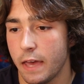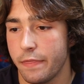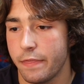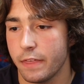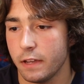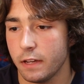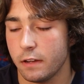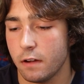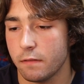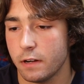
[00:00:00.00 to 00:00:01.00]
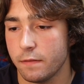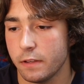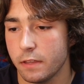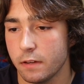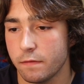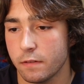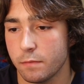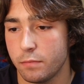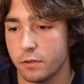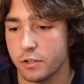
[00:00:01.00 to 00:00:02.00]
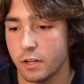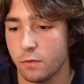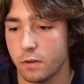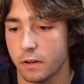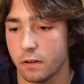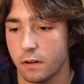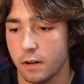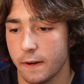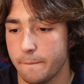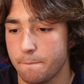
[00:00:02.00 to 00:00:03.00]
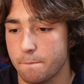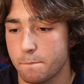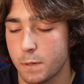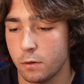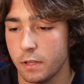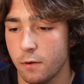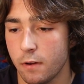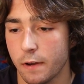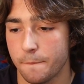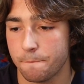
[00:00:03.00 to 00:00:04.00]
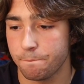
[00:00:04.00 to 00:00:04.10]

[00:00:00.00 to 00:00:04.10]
I think I covered everything for push day 1. All right, pull day 1.